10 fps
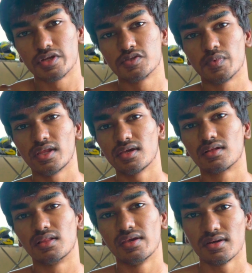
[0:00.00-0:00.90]
it is very
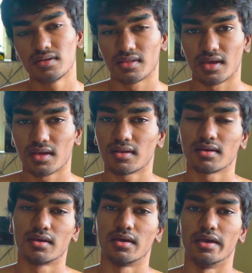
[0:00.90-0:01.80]
clear that
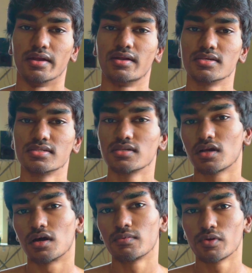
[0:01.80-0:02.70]
it doesn't
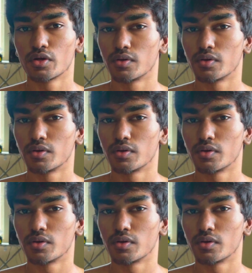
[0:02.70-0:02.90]
come to